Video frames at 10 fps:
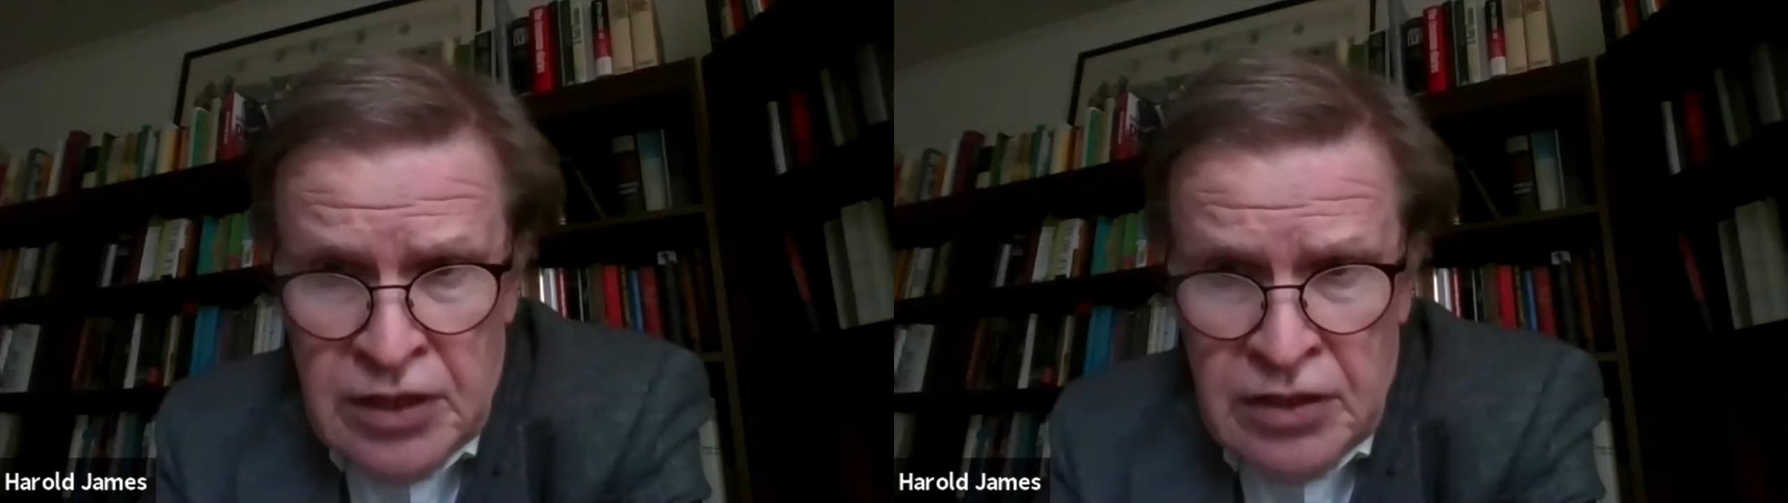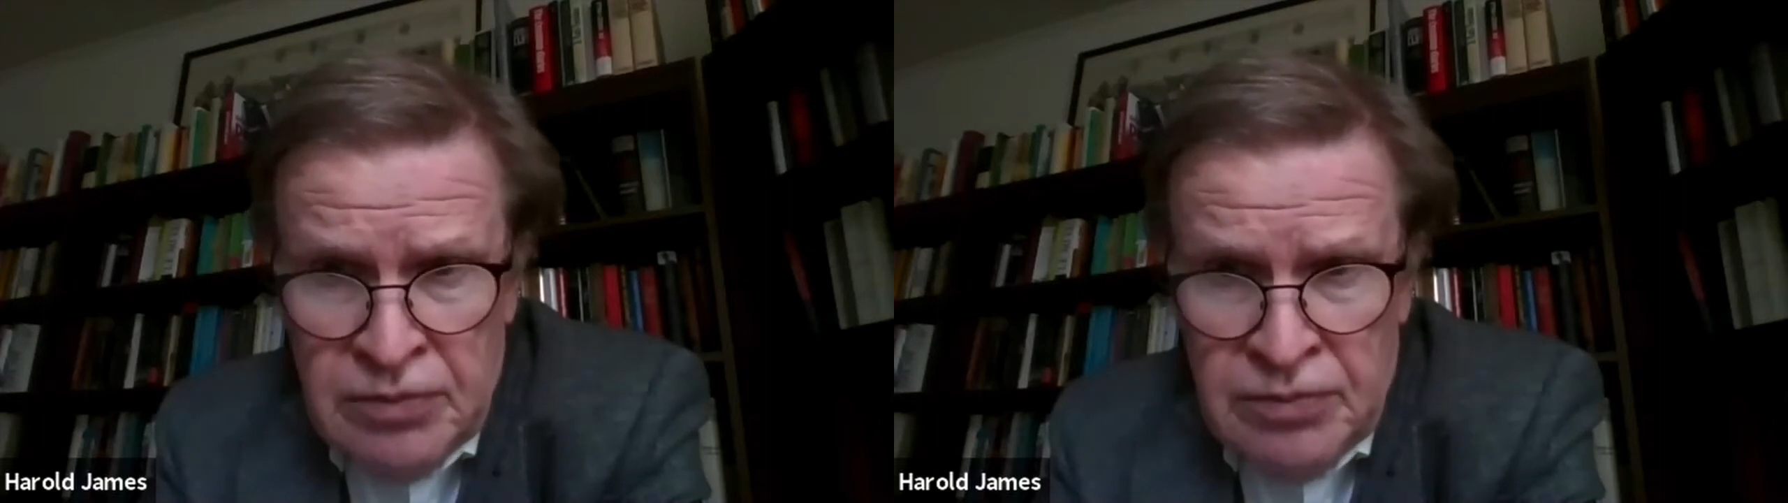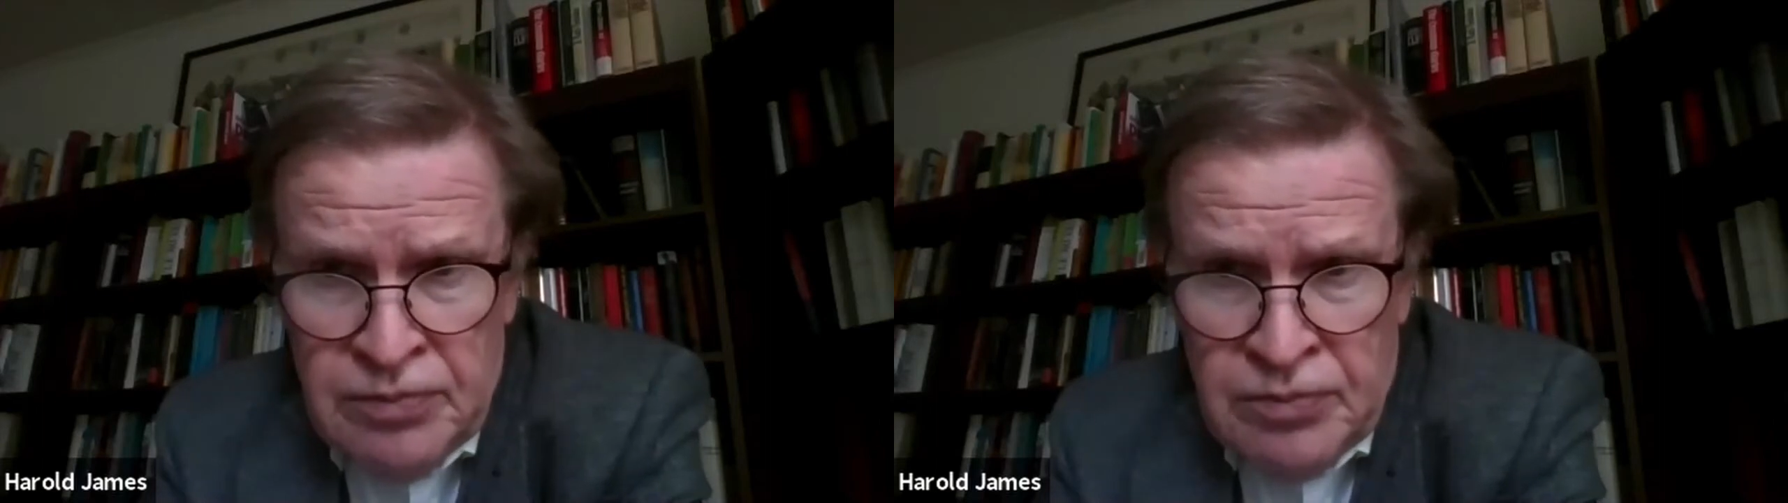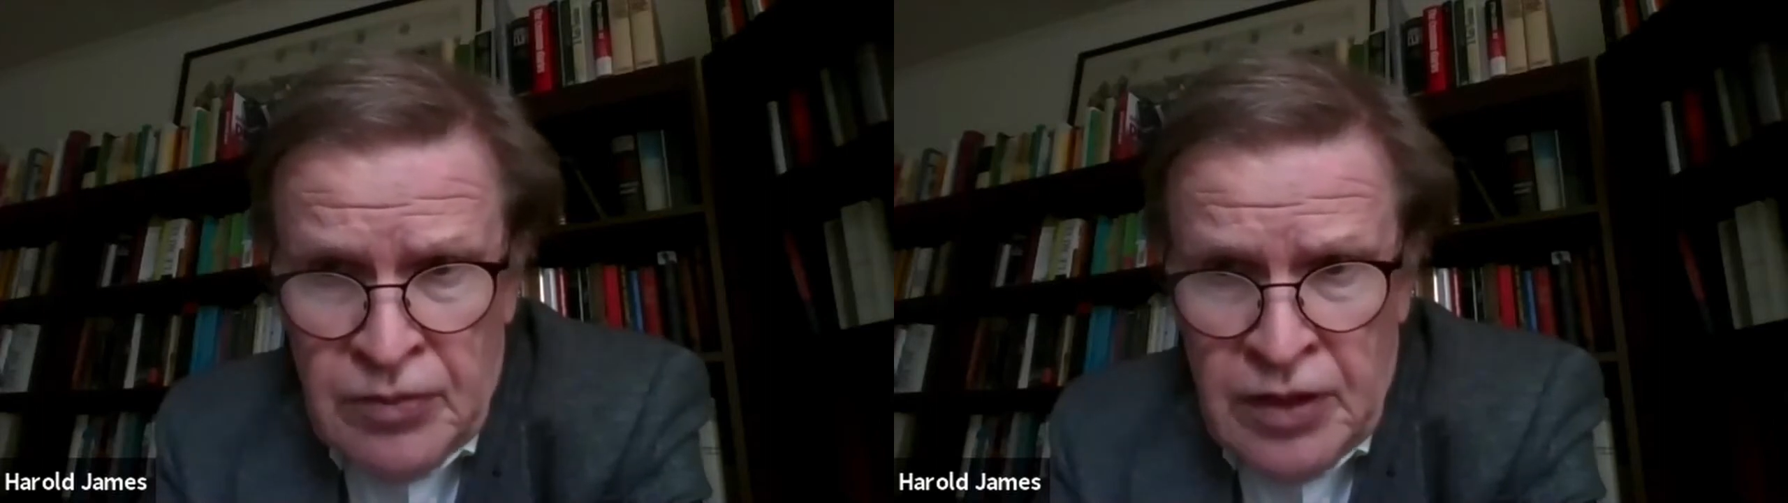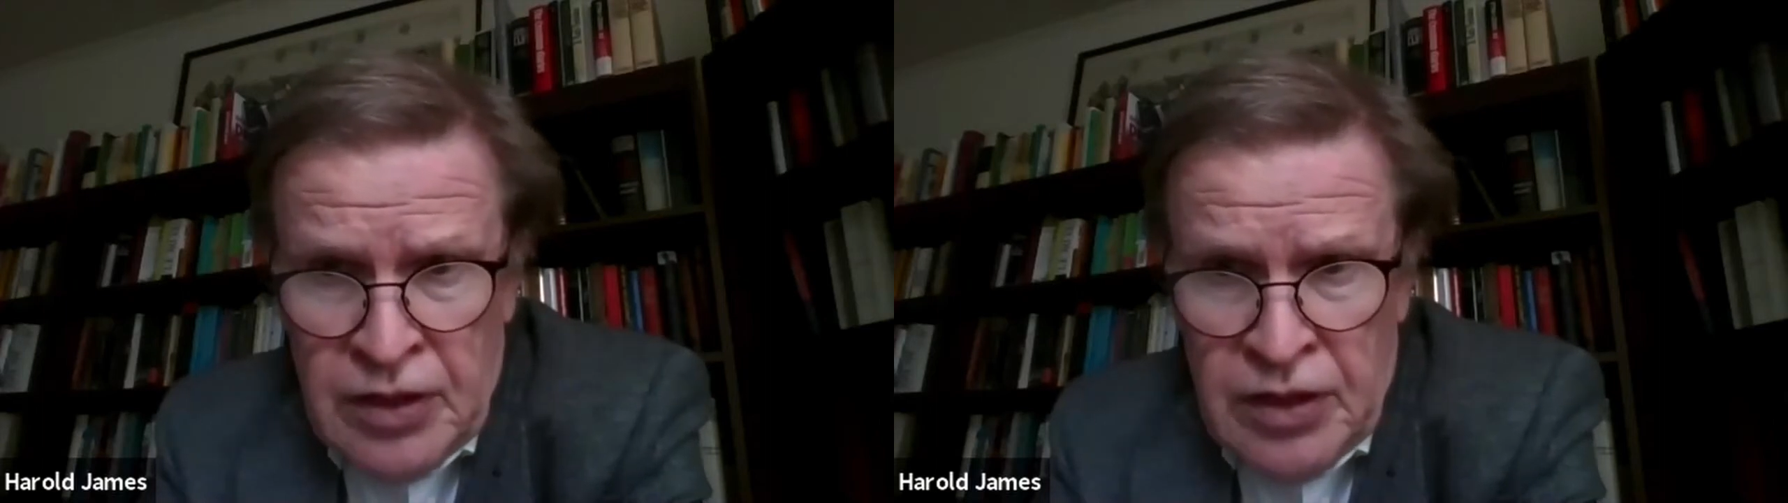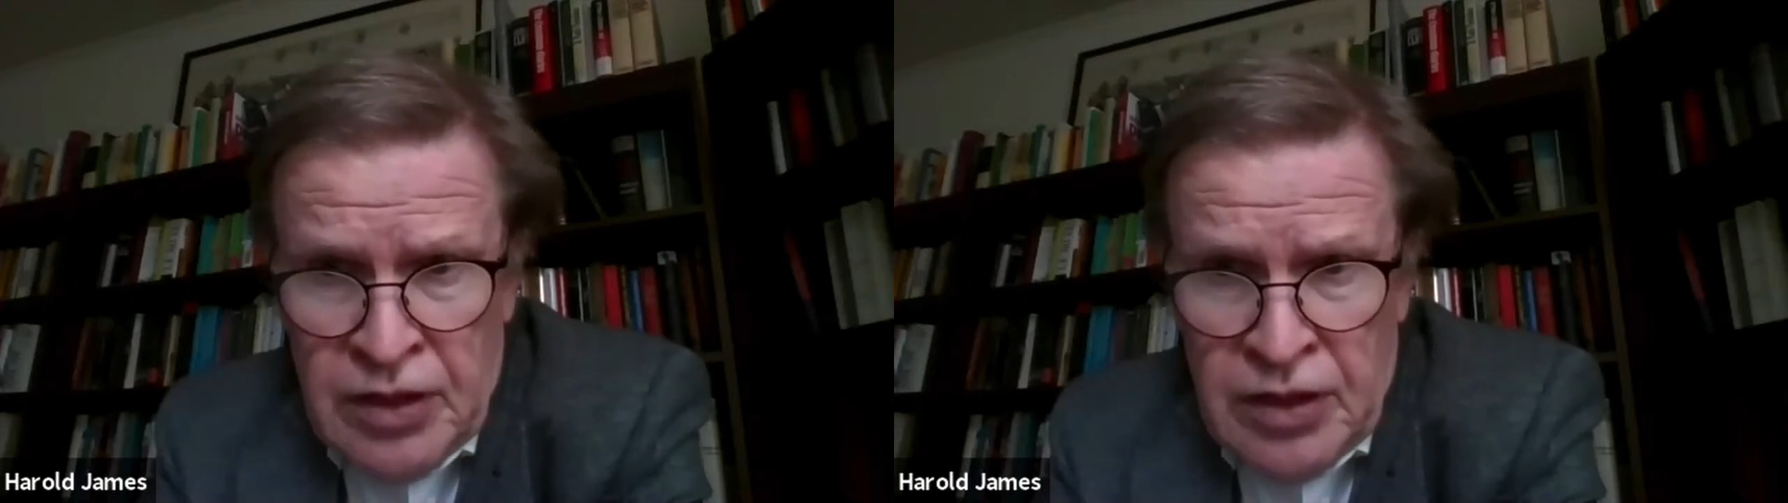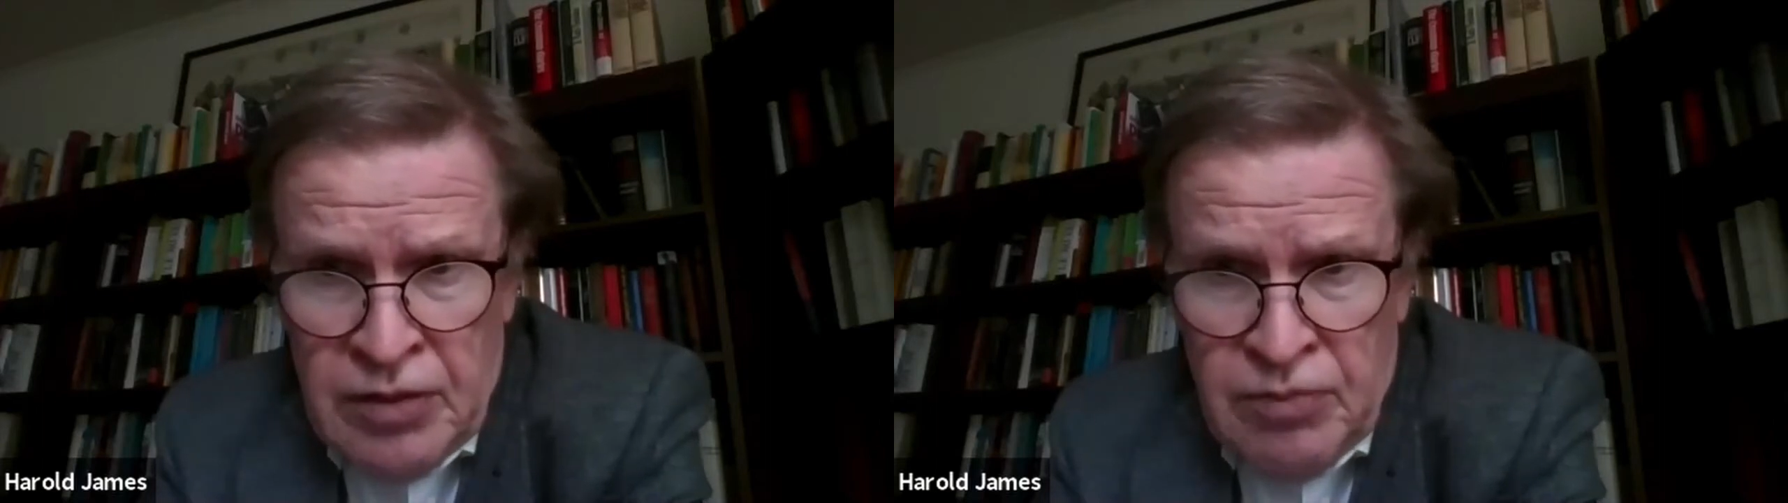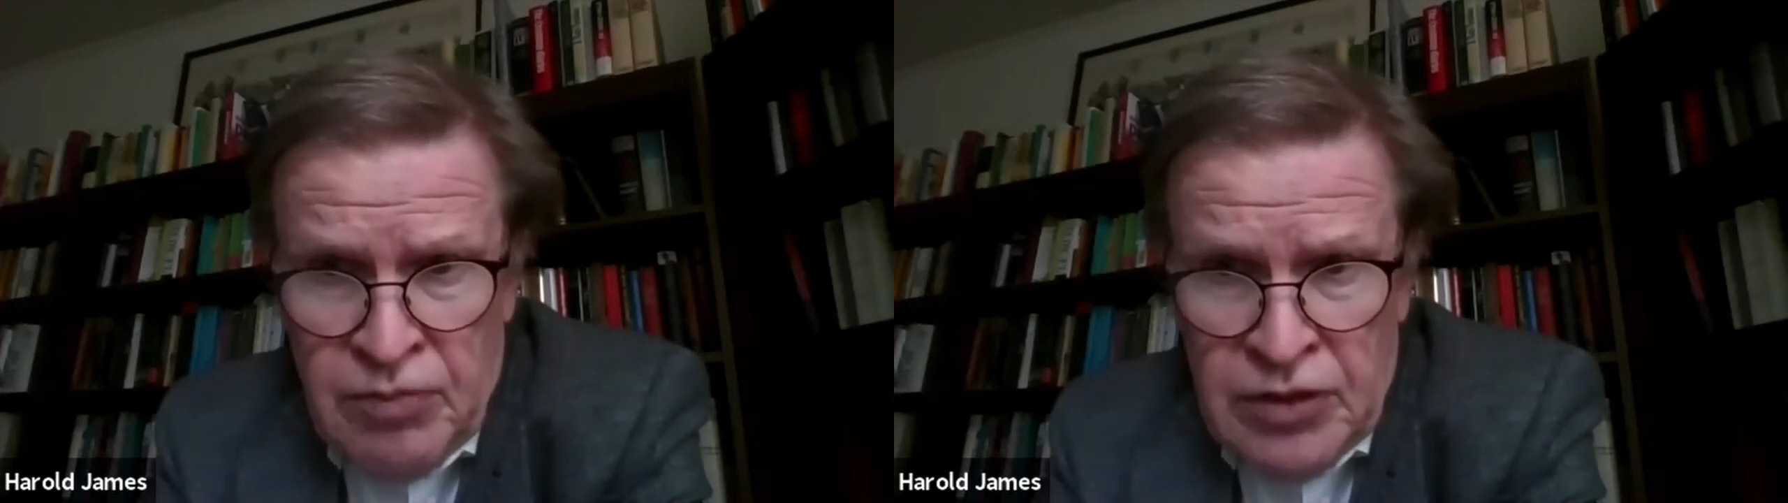Kingdom.
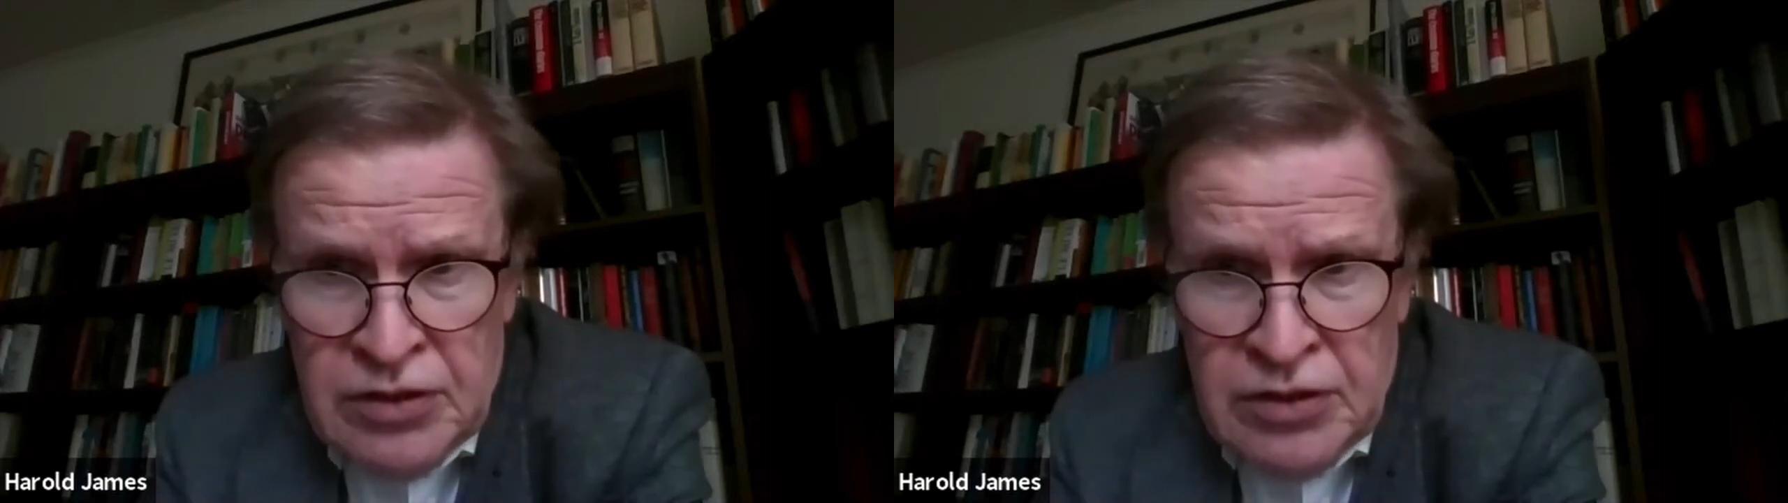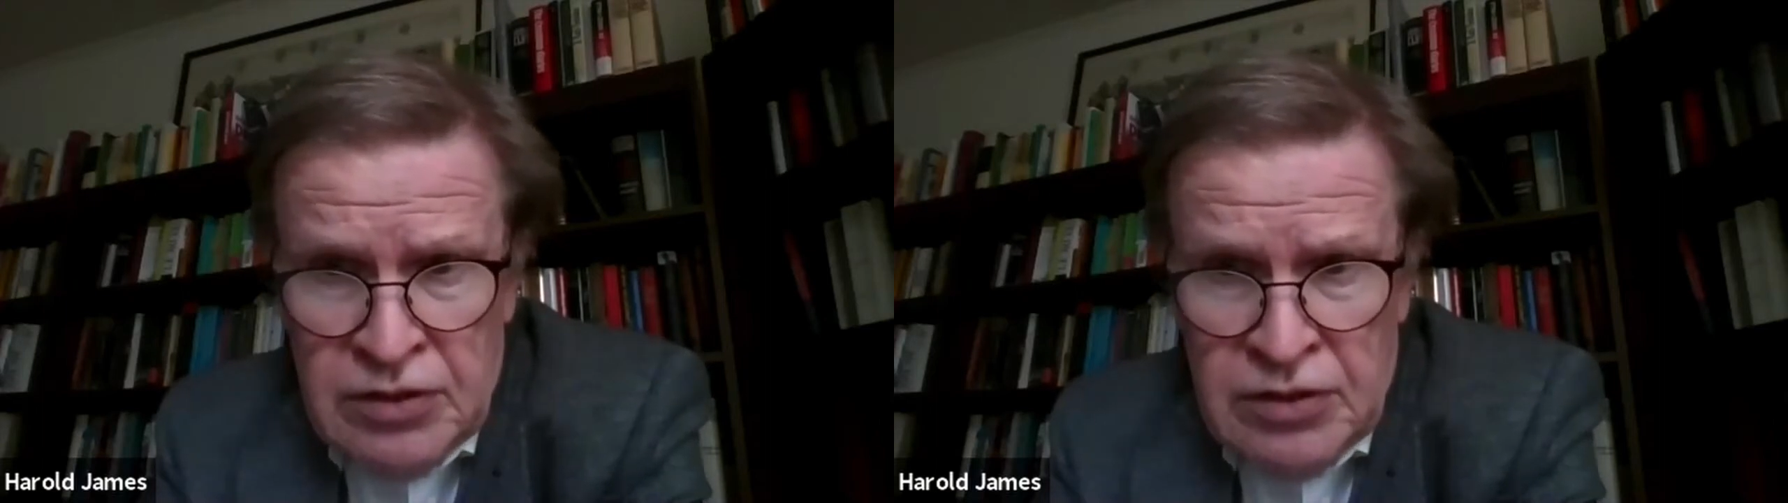But